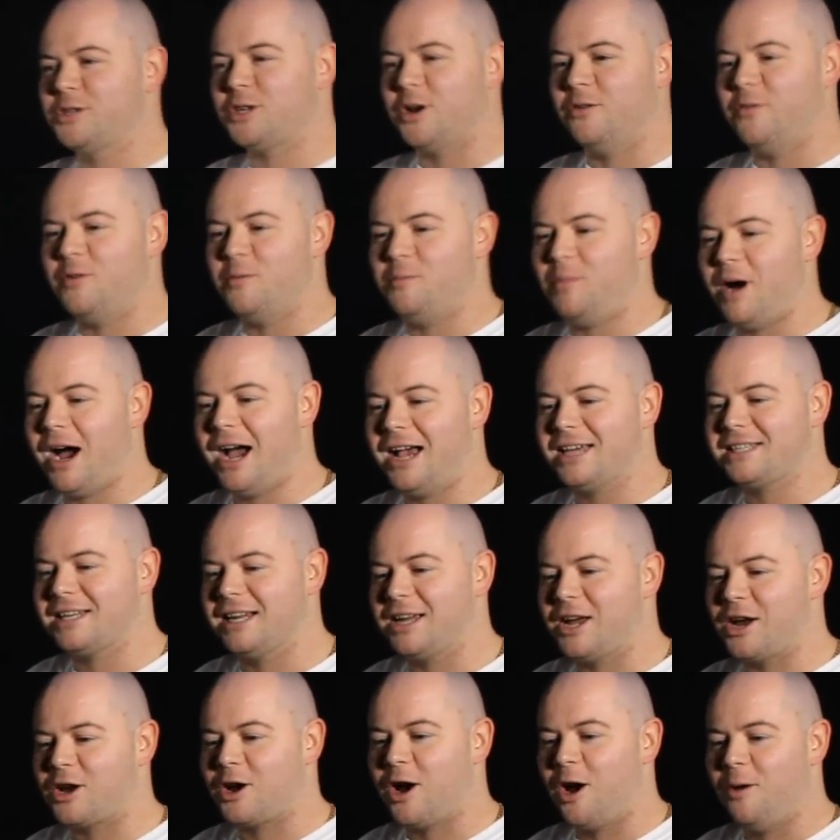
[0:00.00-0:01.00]
over bars
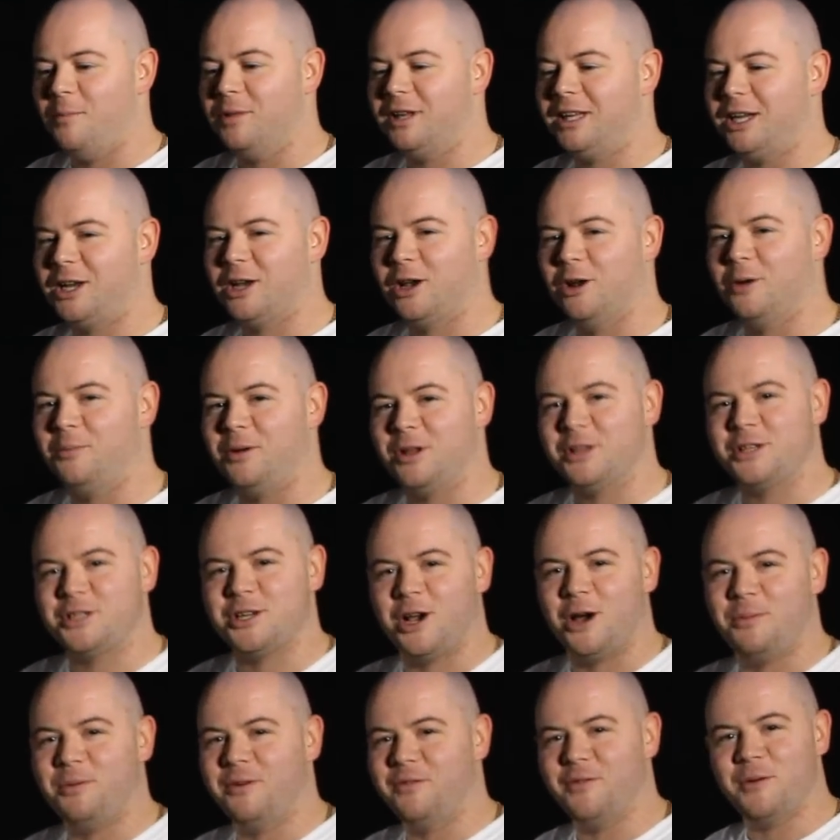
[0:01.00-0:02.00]
like a comedy club on
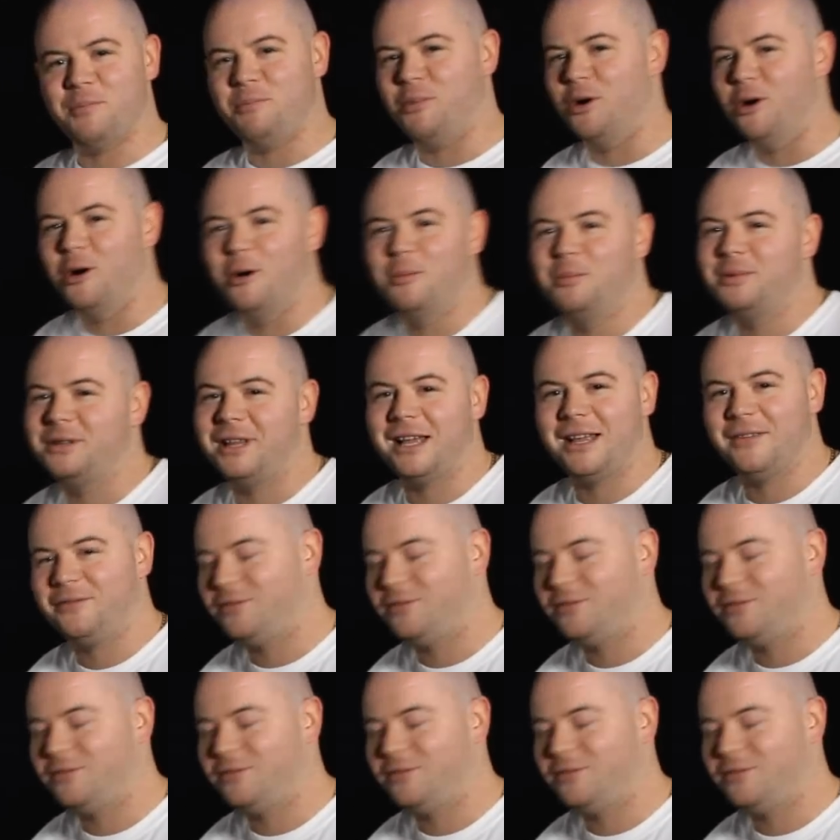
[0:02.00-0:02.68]
top of a pub, that are